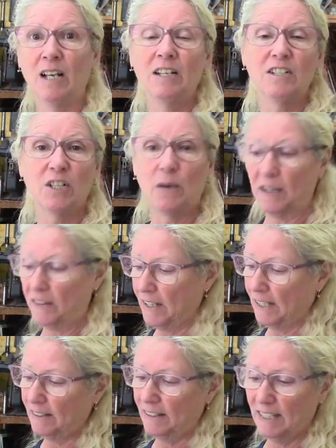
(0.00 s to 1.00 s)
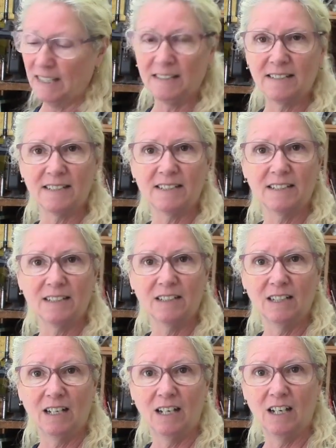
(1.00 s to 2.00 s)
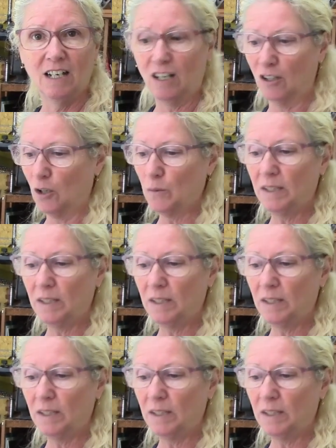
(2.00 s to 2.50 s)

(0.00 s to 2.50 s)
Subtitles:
So I think this, along